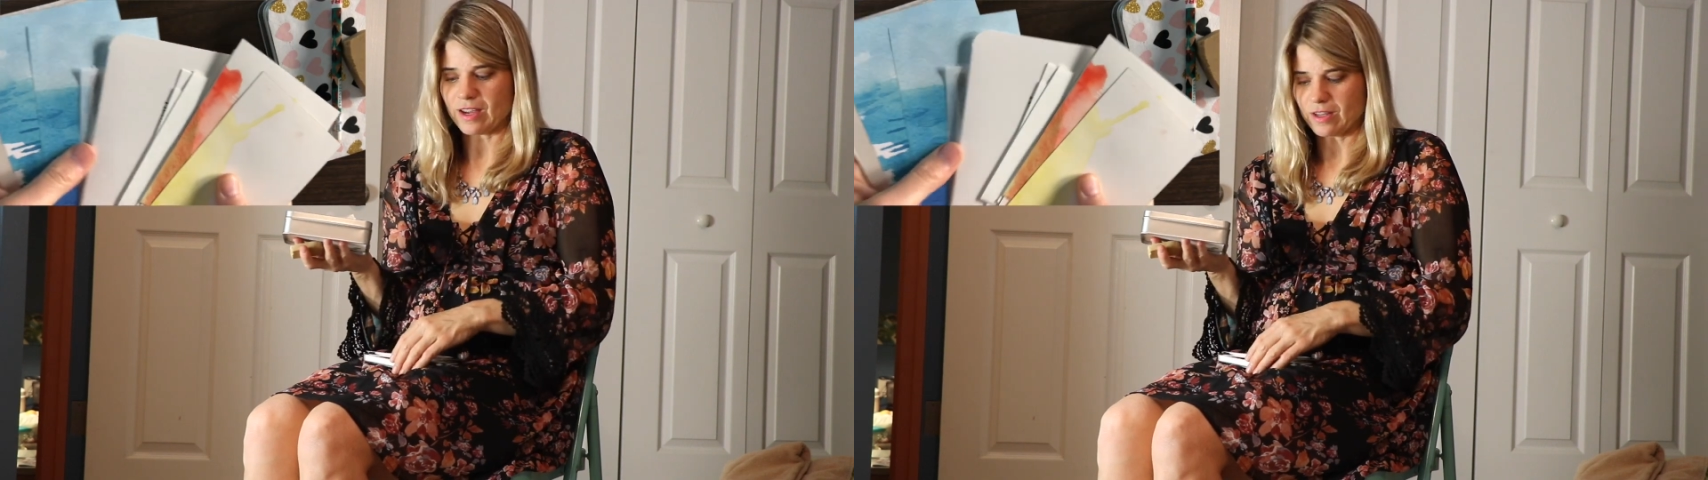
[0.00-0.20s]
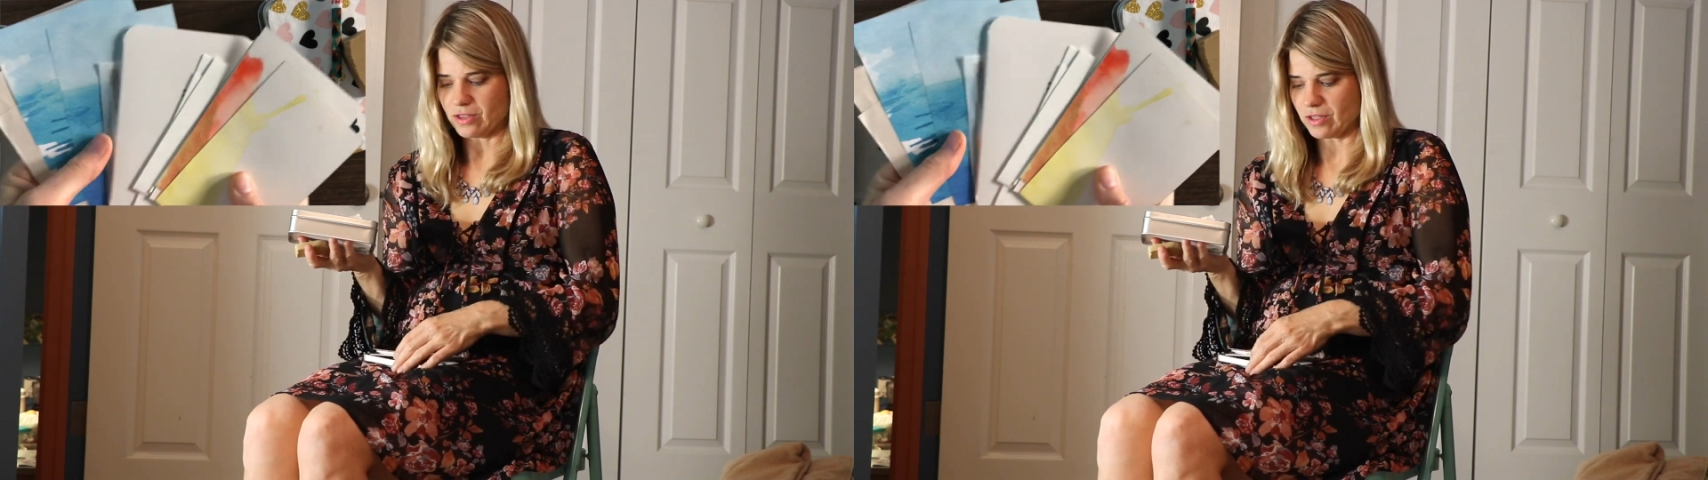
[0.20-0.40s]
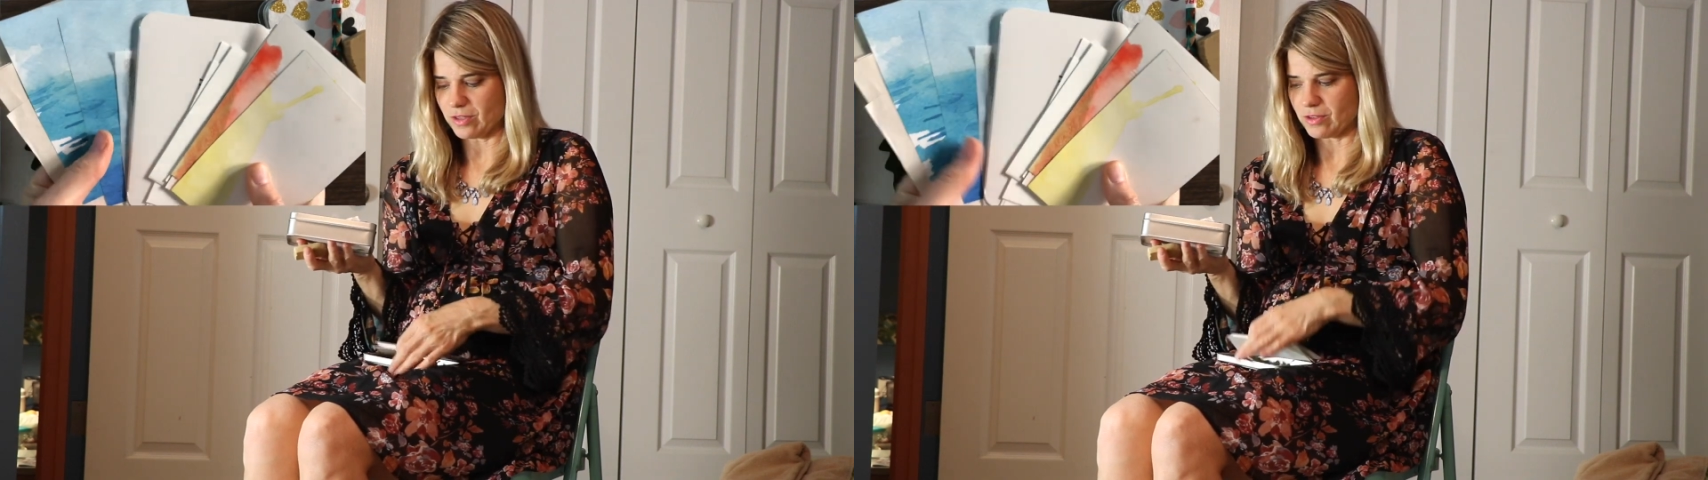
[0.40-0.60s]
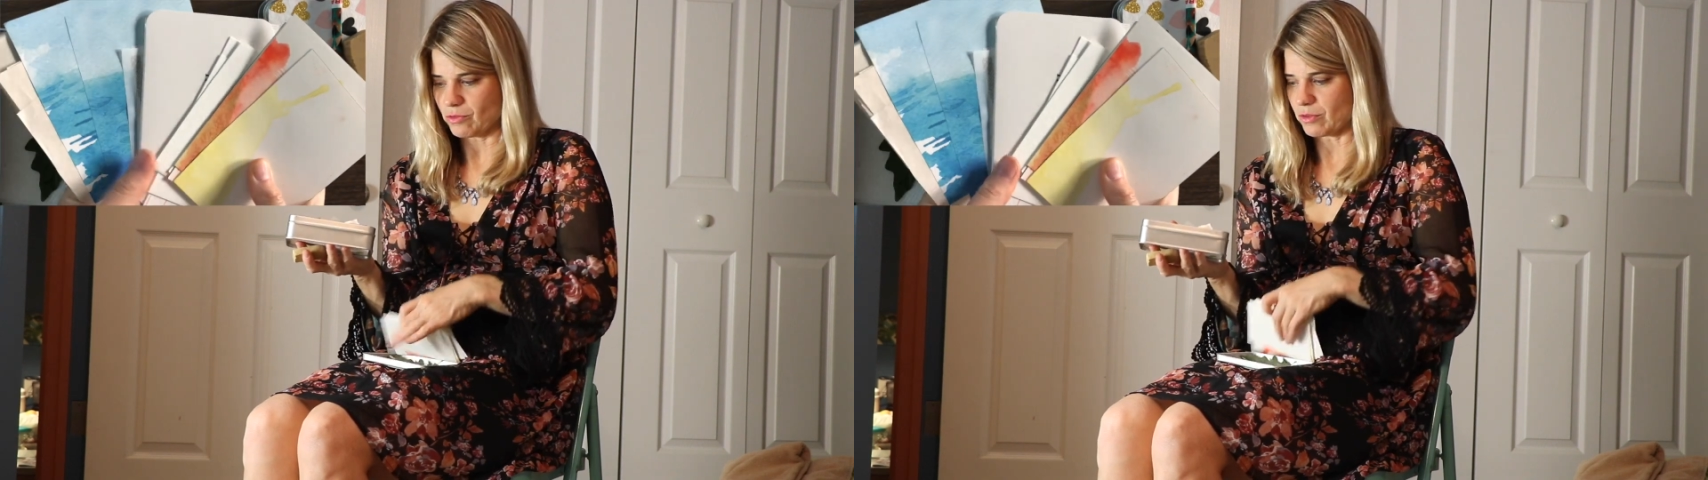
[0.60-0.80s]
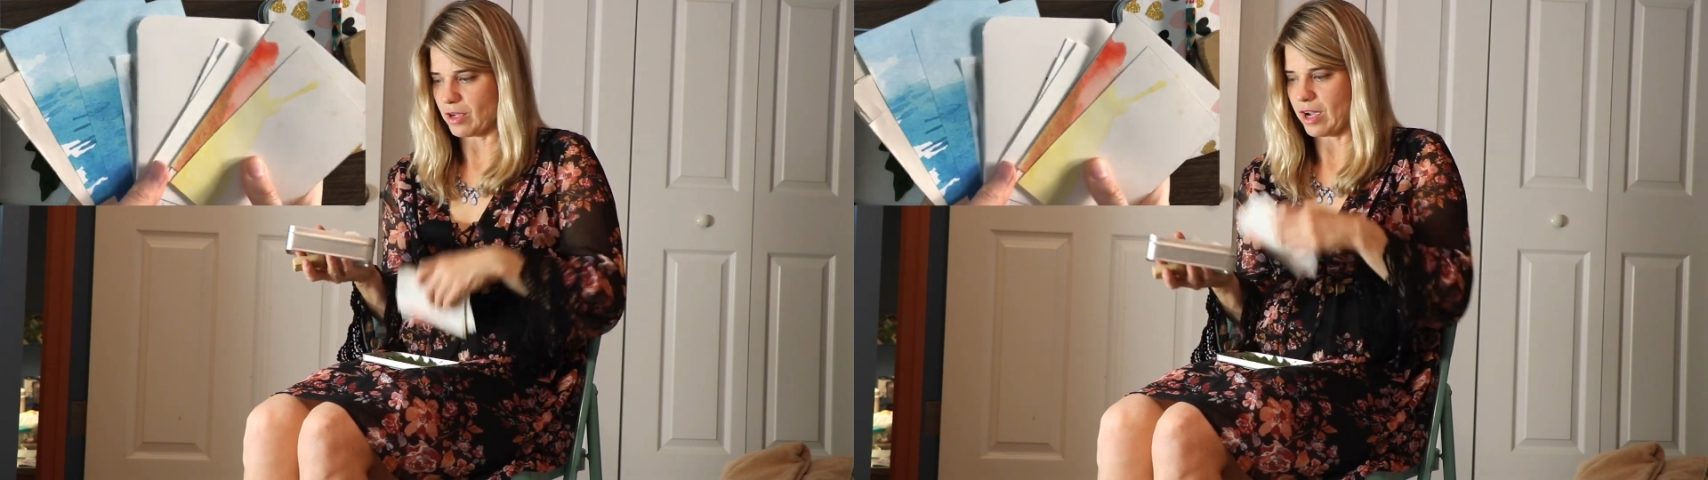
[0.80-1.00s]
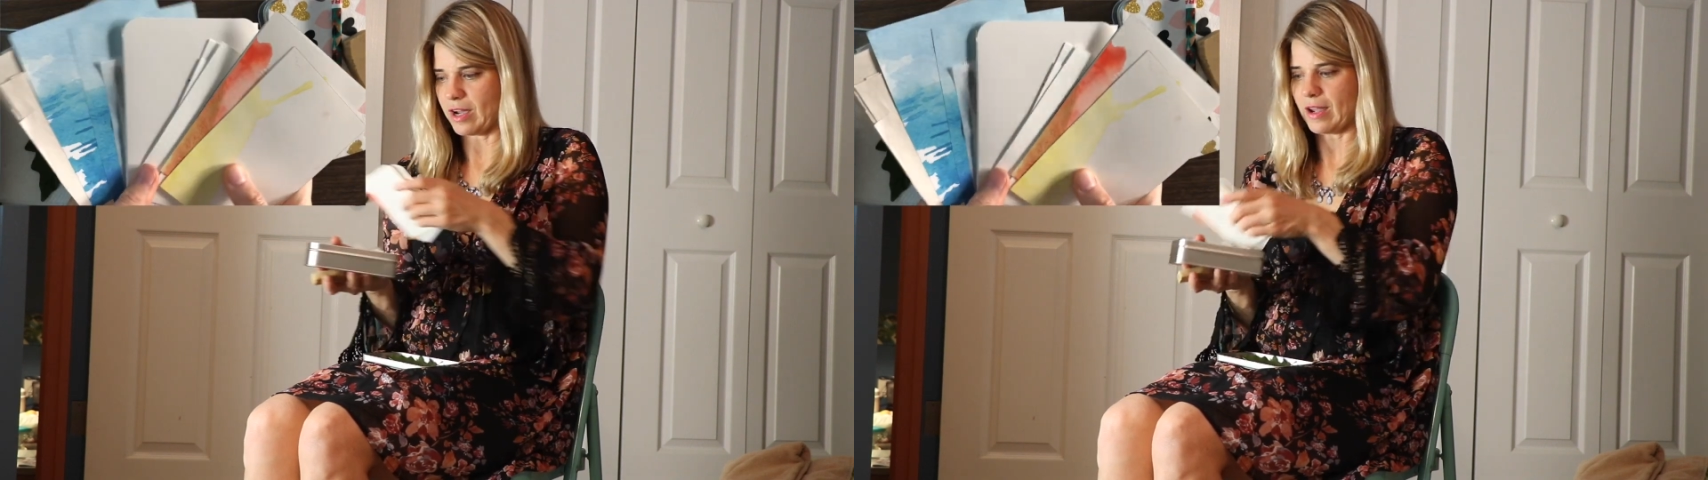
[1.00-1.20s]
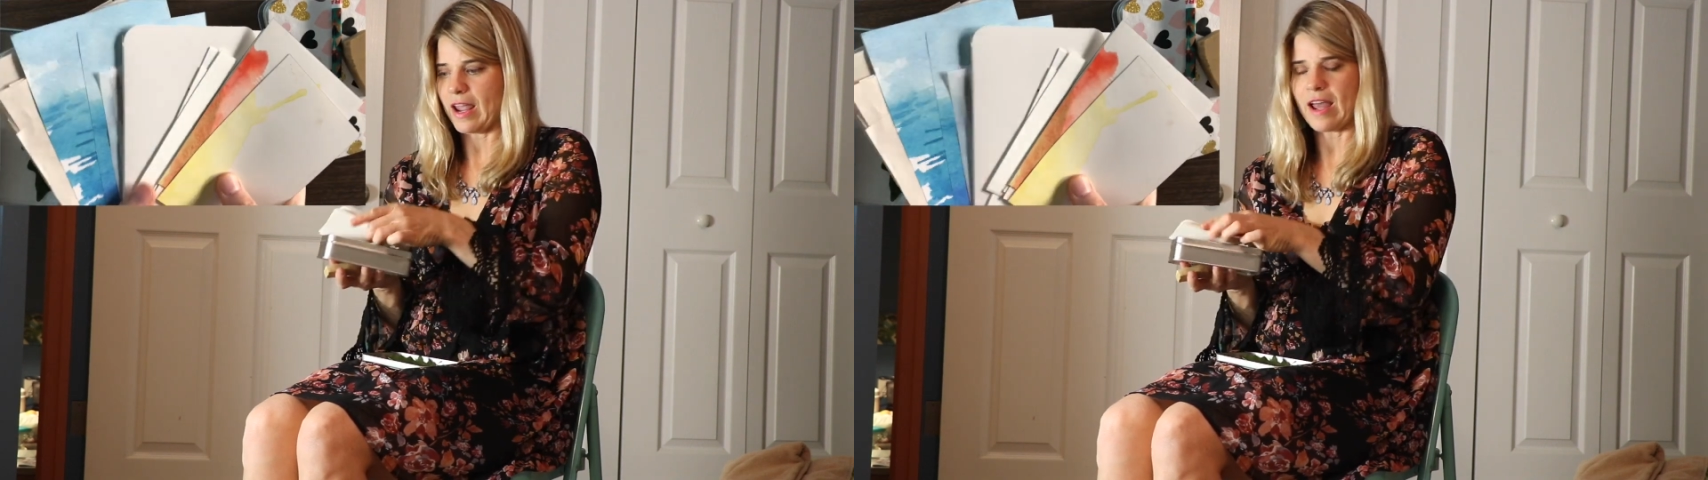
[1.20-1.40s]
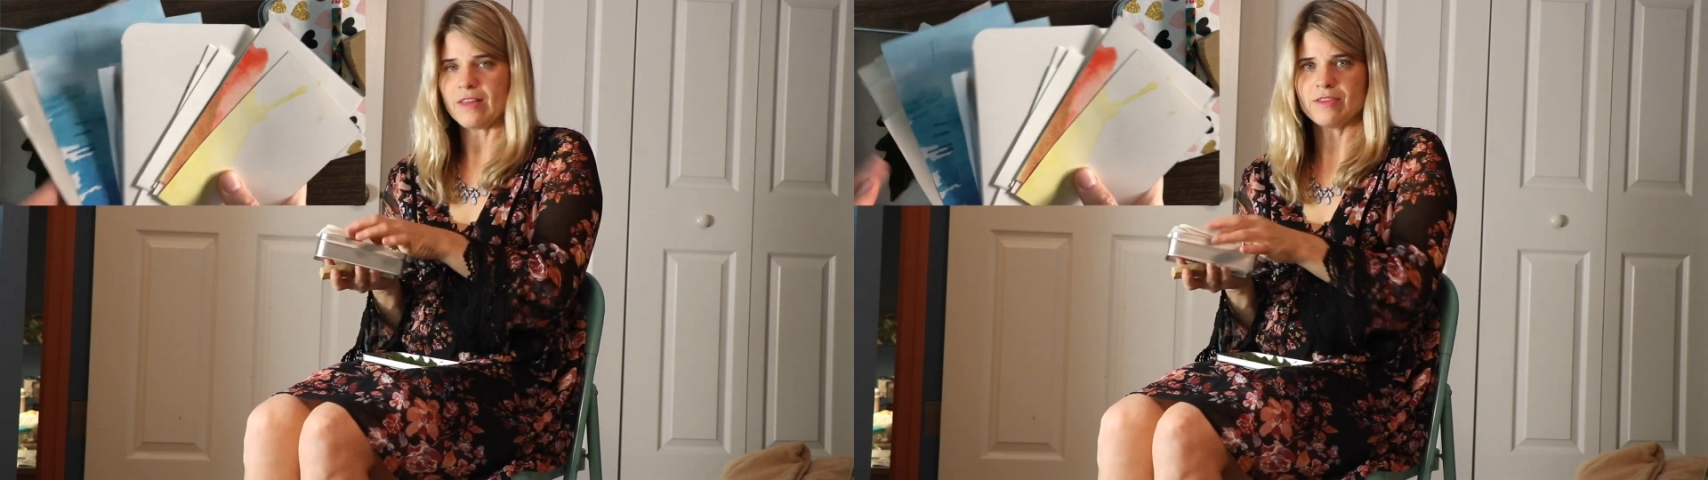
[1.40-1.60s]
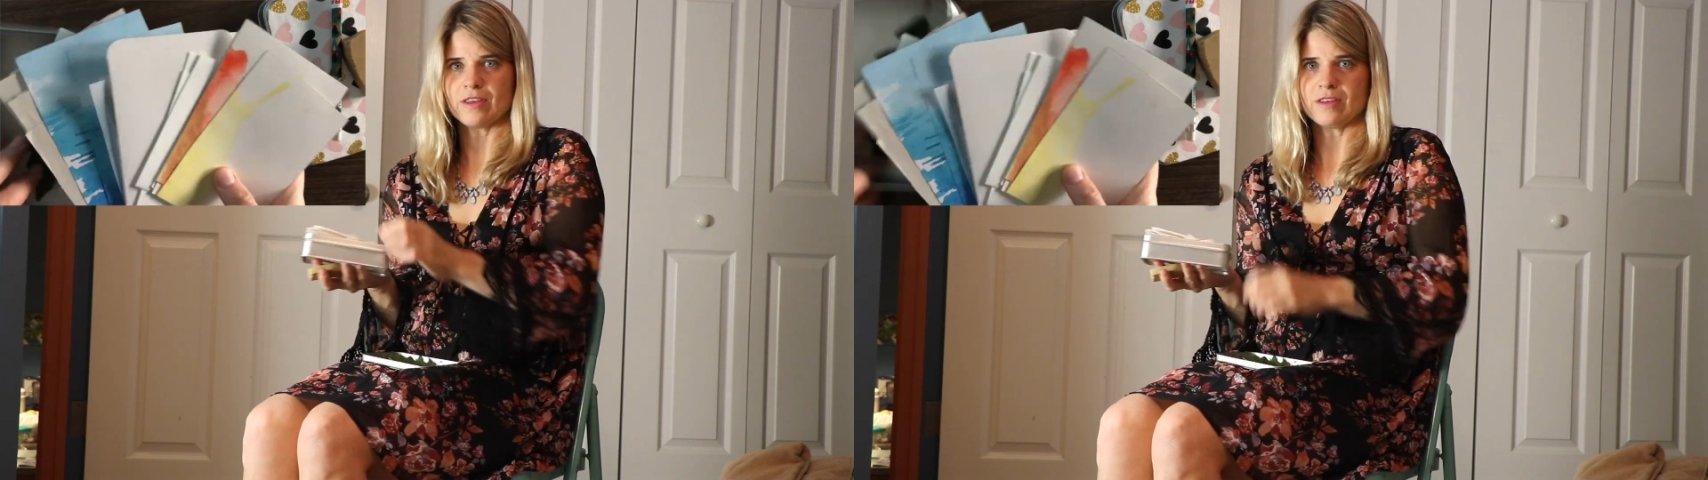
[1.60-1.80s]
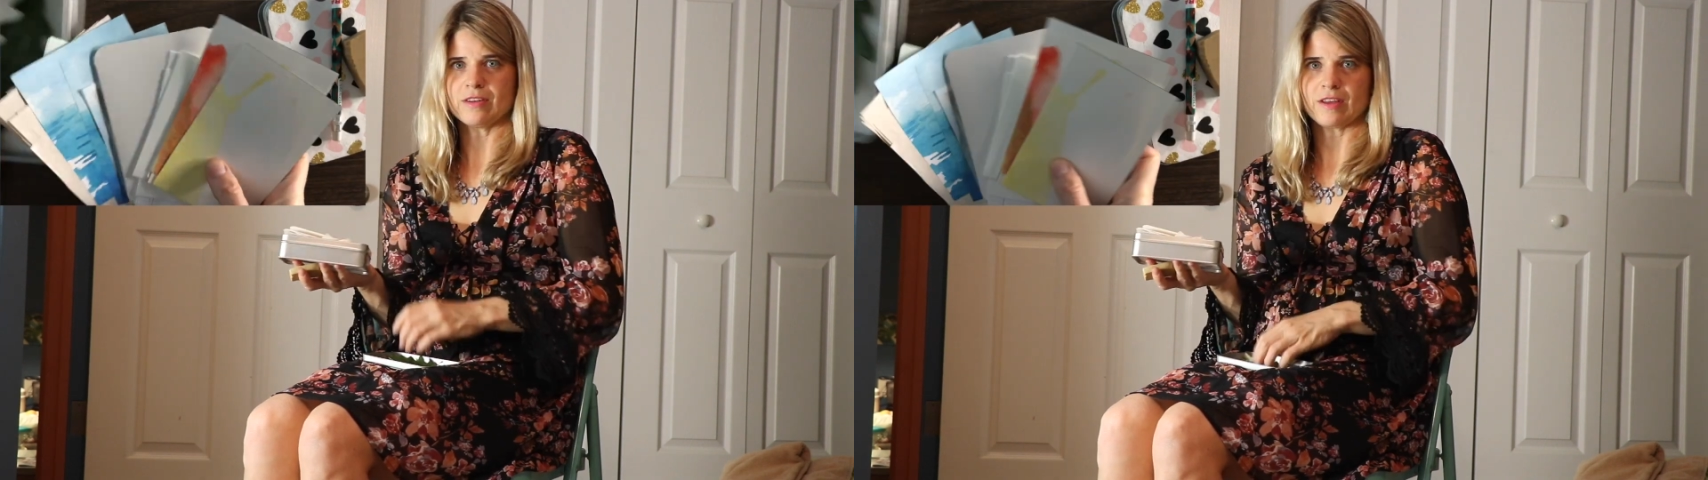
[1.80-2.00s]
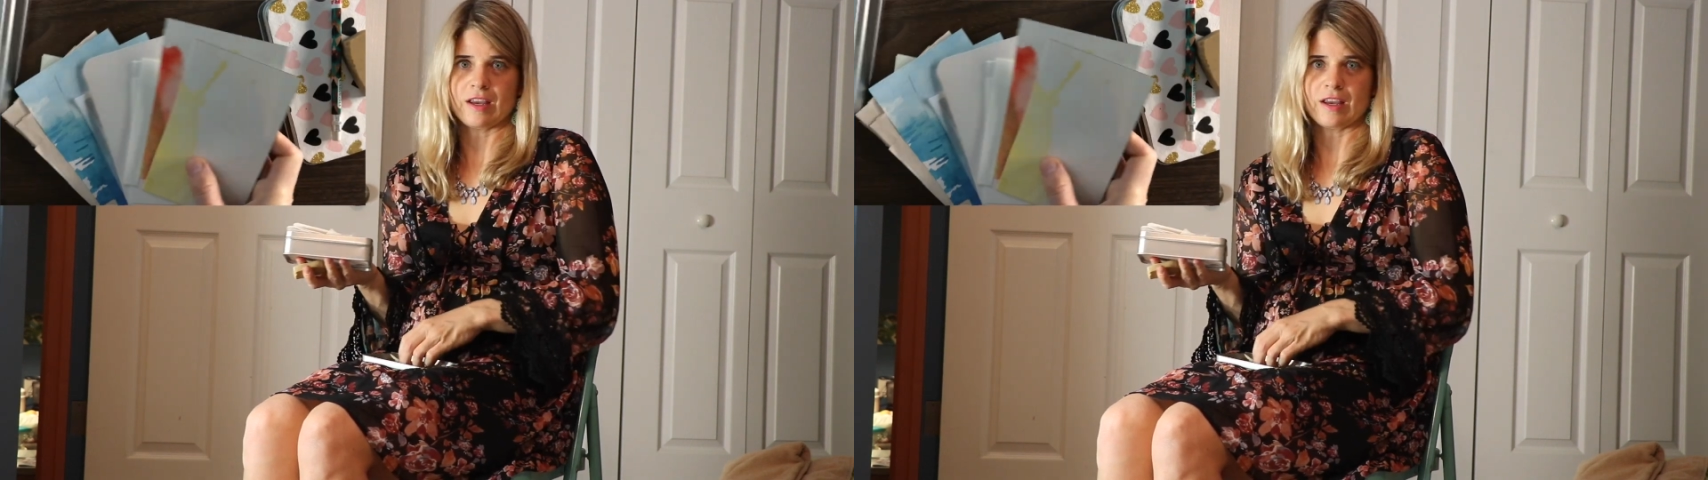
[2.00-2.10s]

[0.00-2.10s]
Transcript: I just had this,